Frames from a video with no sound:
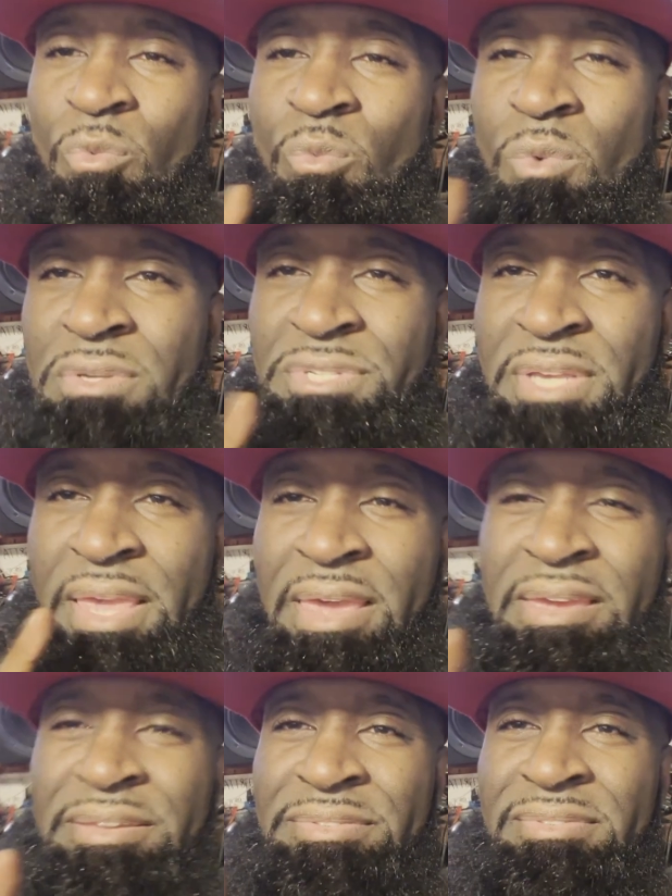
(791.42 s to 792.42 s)
Once
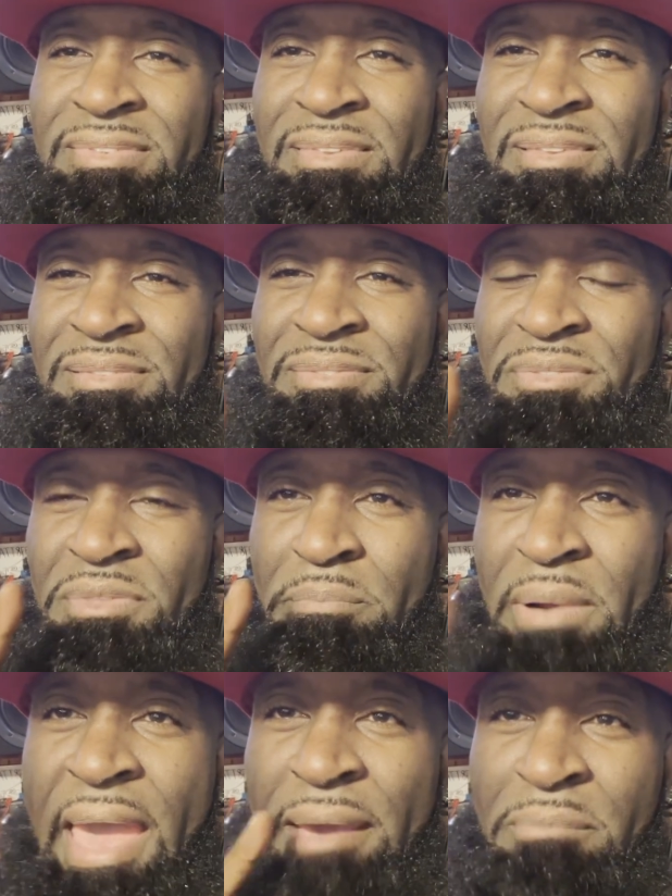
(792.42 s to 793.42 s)
again, the
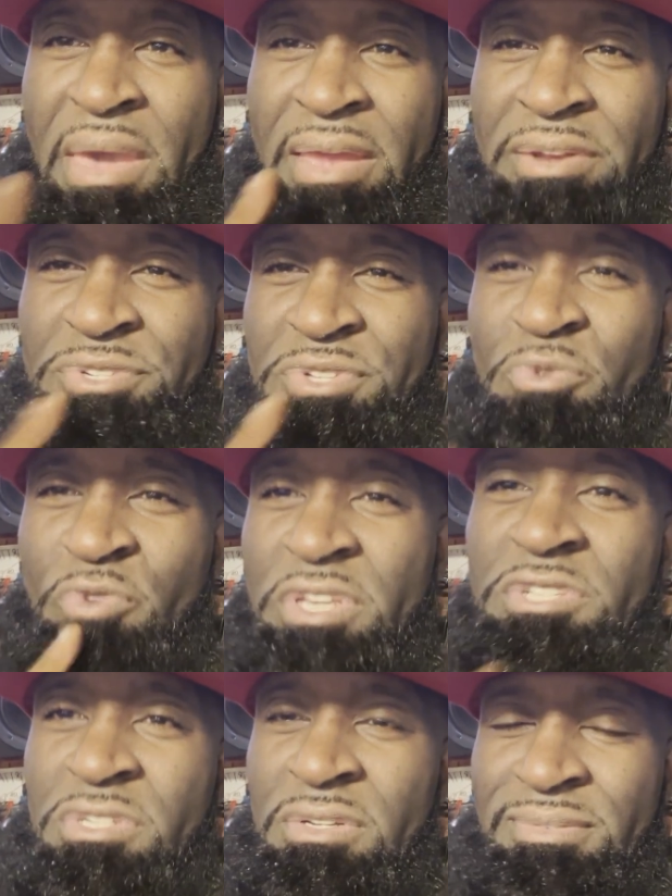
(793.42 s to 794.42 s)
black man is the
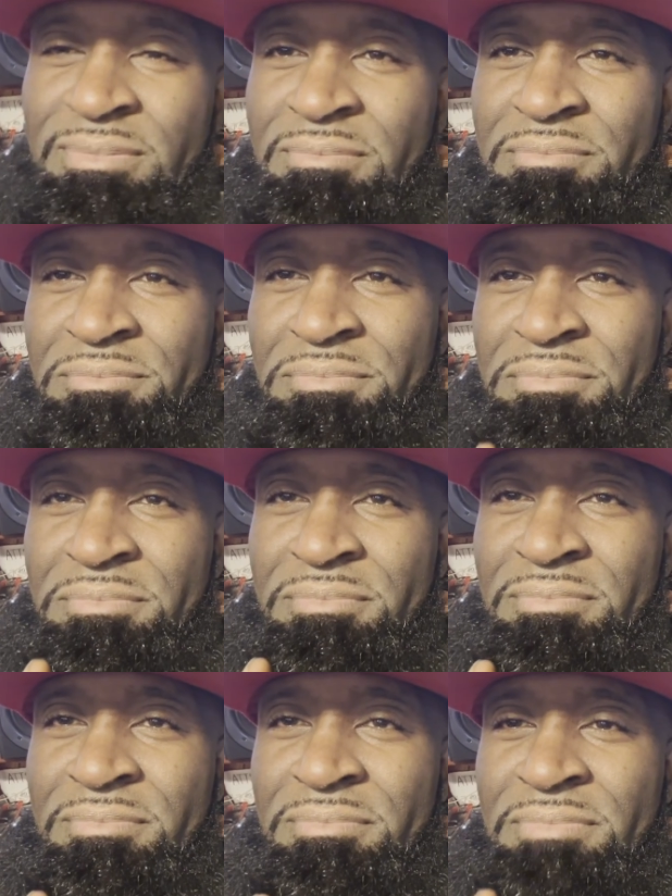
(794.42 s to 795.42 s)
reason
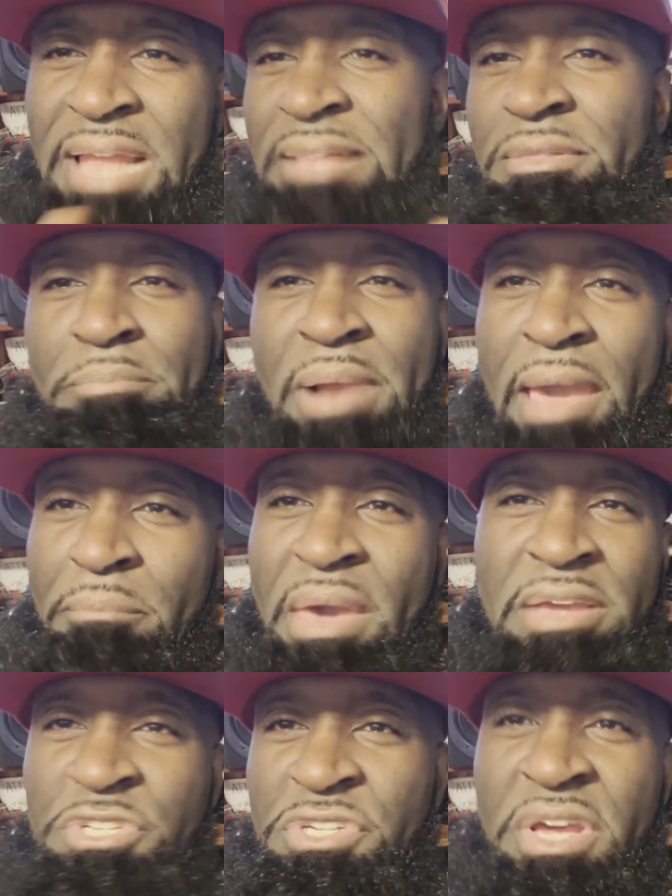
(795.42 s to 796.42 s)
not the black
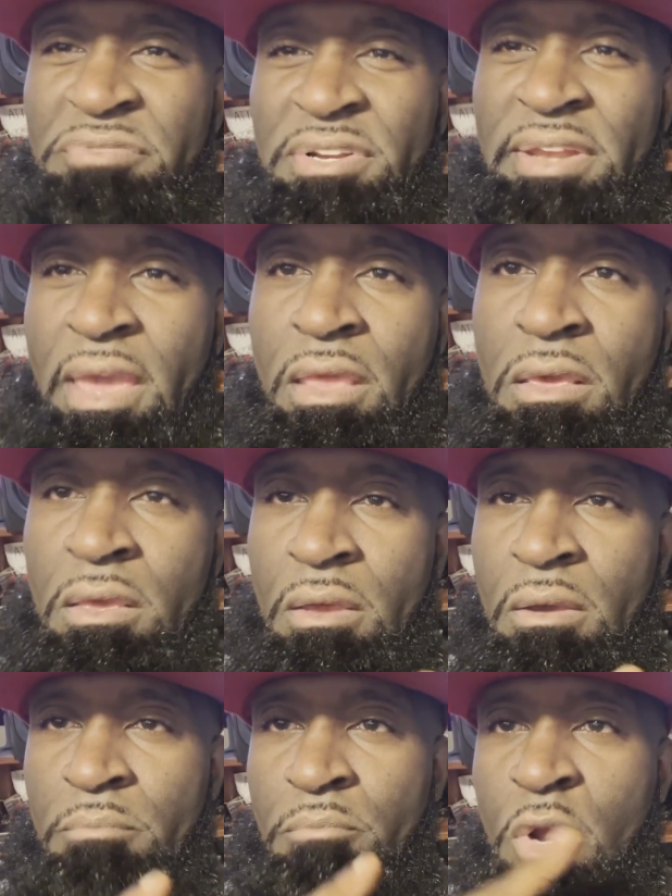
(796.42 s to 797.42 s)
man she never
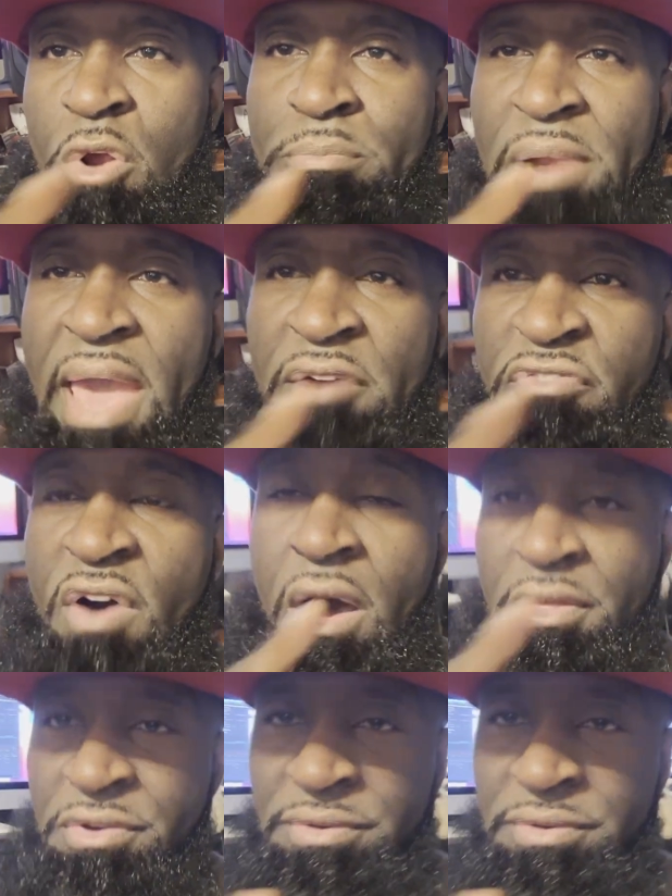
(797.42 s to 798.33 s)
dated, but her black father.